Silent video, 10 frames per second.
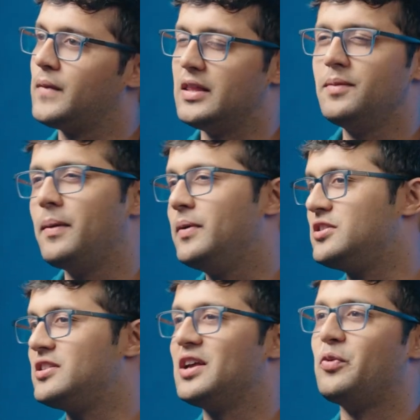I think maybe
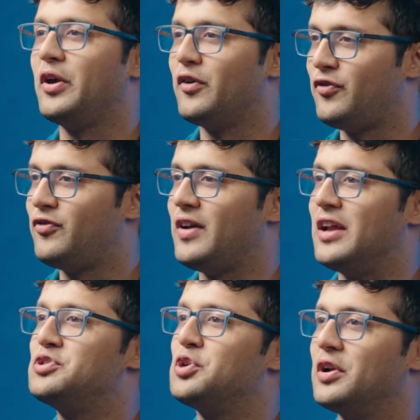it's just their way of
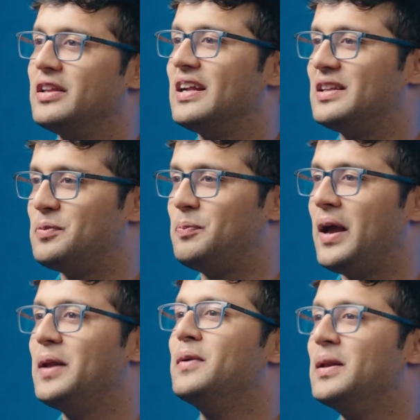ensuring that the
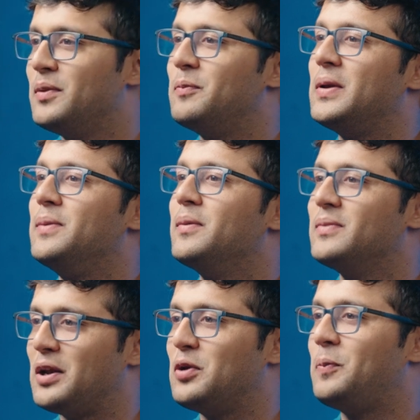bare minimum premium
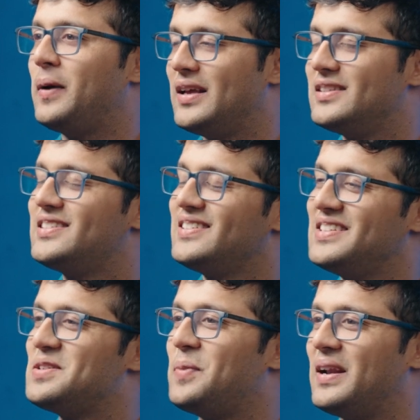that you pay is
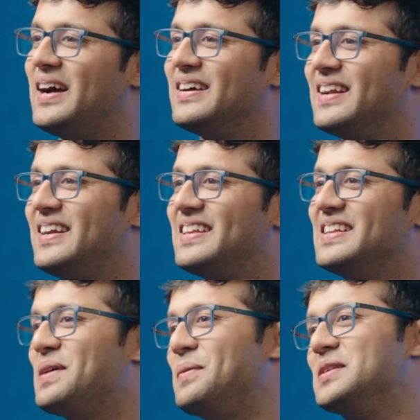a bit higher, right,
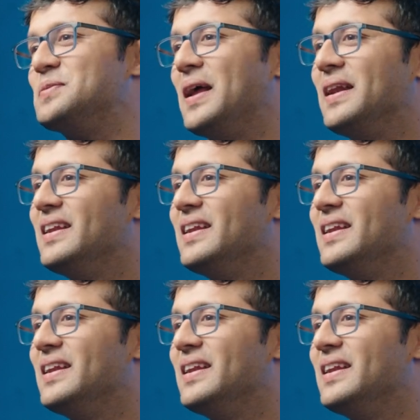than their base plan.